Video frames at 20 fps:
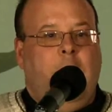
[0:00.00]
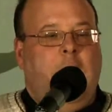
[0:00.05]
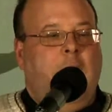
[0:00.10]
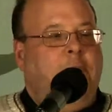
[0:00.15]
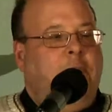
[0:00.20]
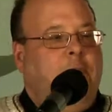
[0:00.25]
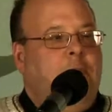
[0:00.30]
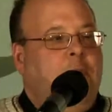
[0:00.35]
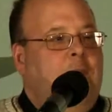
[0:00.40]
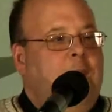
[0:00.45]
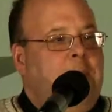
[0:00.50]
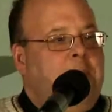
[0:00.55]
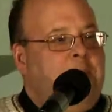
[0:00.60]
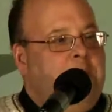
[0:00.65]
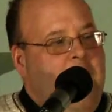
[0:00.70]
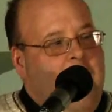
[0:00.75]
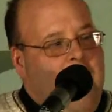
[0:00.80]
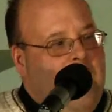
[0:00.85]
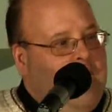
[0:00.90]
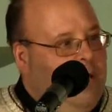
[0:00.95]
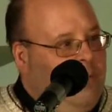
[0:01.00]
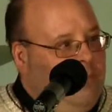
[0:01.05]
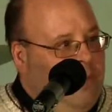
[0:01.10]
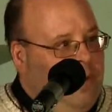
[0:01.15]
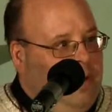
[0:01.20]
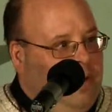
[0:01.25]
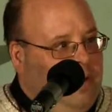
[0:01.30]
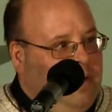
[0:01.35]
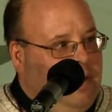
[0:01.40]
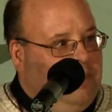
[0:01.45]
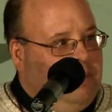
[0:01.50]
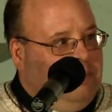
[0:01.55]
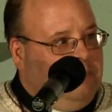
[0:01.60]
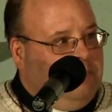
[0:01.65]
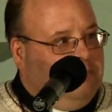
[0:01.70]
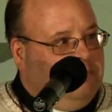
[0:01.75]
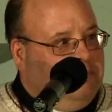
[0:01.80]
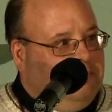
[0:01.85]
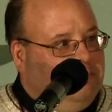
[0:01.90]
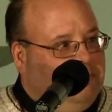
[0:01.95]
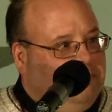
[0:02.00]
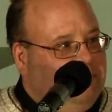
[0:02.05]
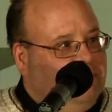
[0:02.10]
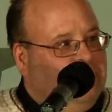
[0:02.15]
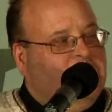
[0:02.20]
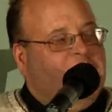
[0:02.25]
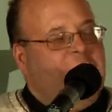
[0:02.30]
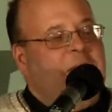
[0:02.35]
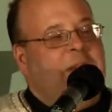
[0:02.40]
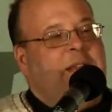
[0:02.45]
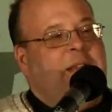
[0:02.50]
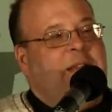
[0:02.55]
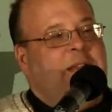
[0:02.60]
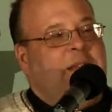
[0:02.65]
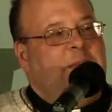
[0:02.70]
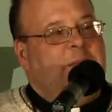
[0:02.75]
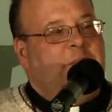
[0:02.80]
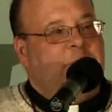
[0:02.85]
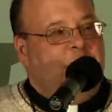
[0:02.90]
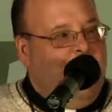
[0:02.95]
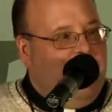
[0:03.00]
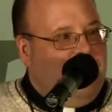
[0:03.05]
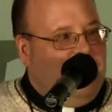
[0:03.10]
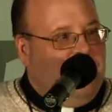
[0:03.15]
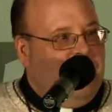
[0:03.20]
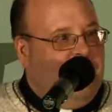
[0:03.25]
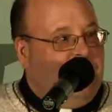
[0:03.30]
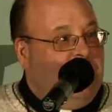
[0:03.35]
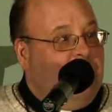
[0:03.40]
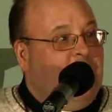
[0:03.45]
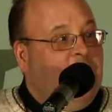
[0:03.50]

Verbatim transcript: And if you get mad at one of them, pray for them.